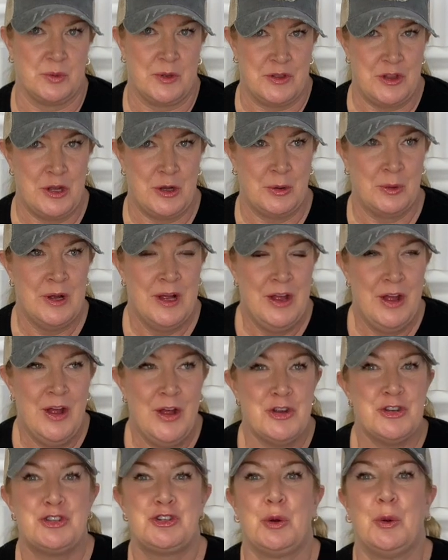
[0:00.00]
with you,
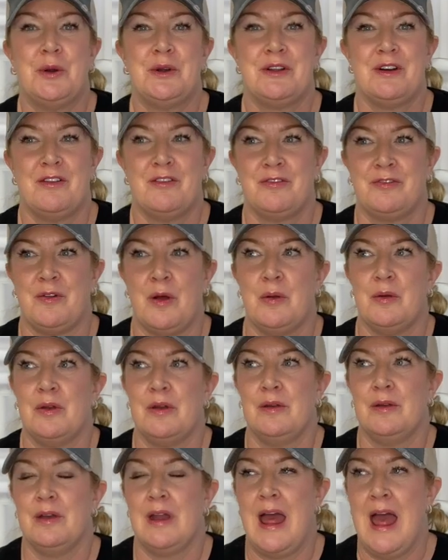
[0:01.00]
short of
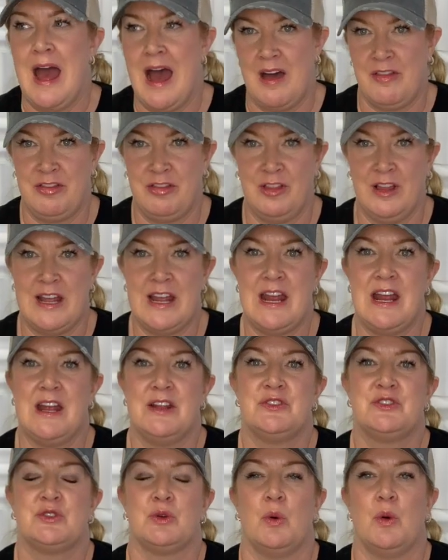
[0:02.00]

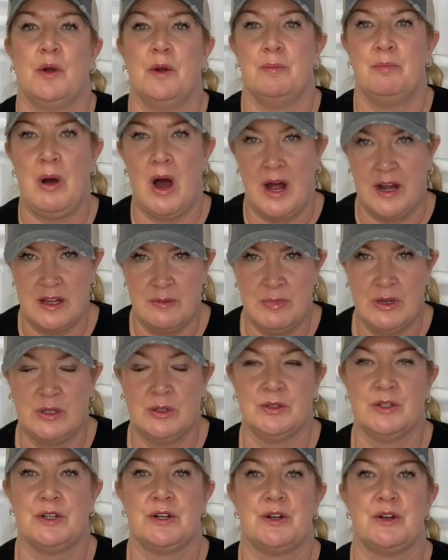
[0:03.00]
athletes or
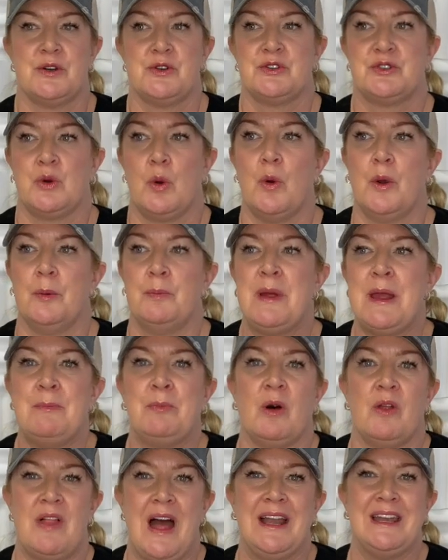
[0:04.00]
bodybuilders or
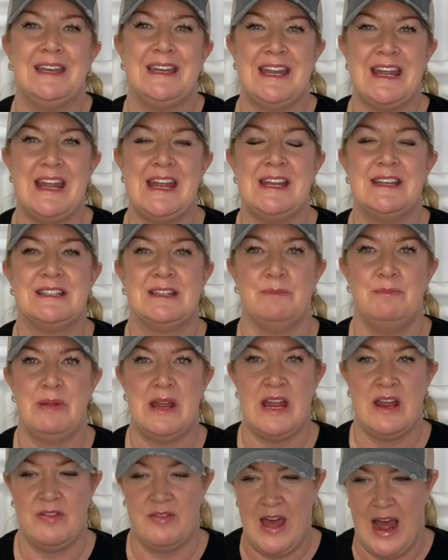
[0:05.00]
people that need to
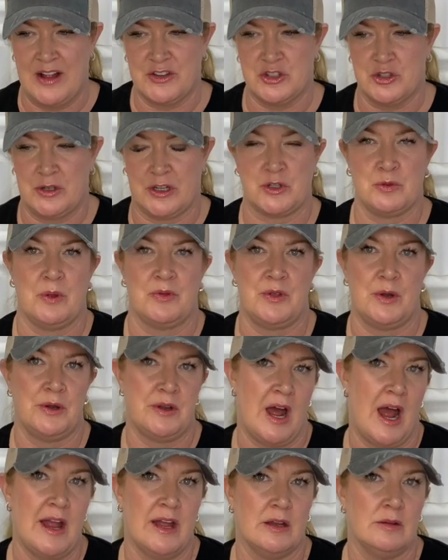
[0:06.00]
be that strict with their
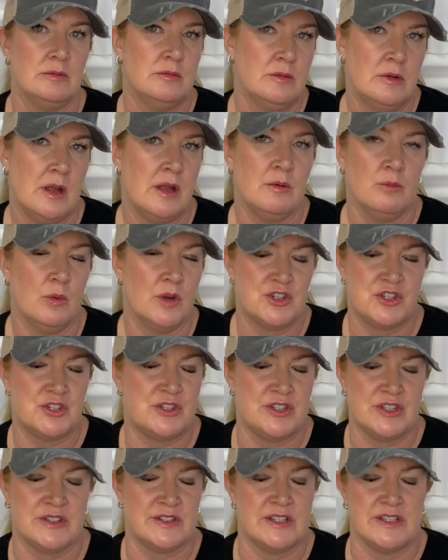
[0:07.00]
diet, which
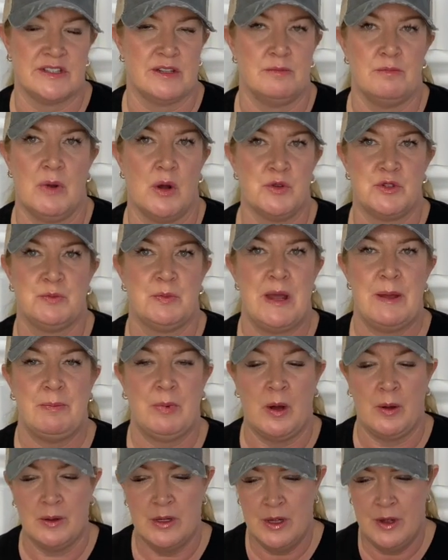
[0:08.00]
just isn't most
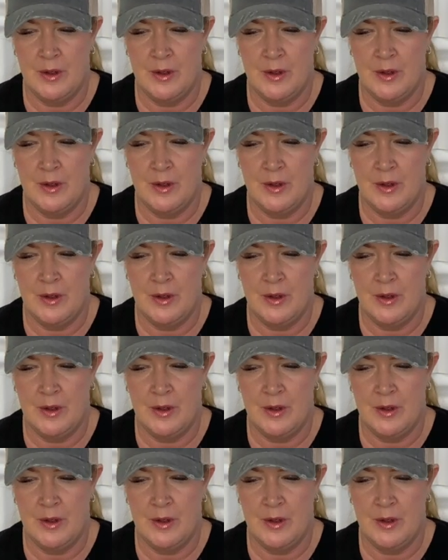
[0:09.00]
people.